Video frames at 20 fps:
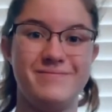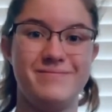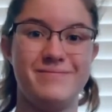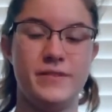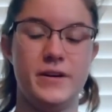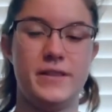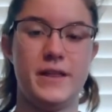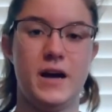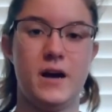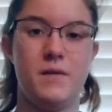
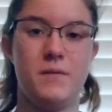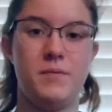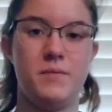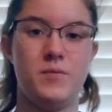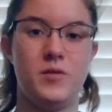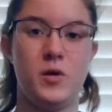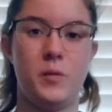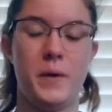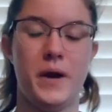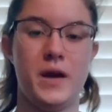without
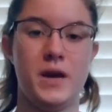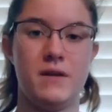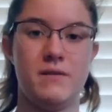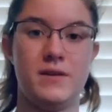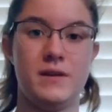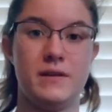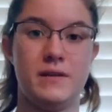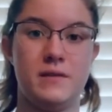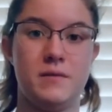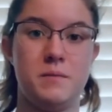the weight of
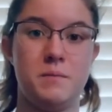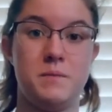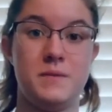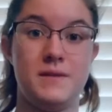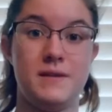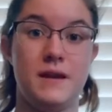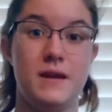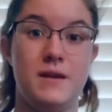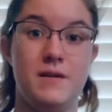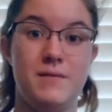his
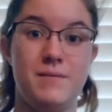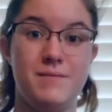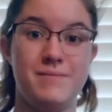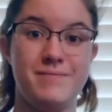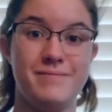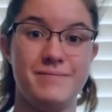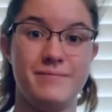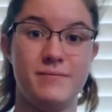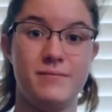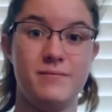sin
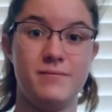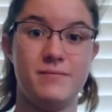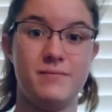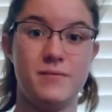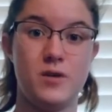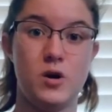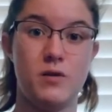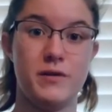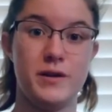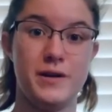
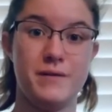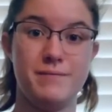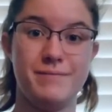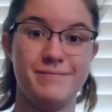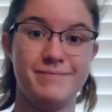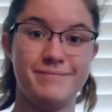over him.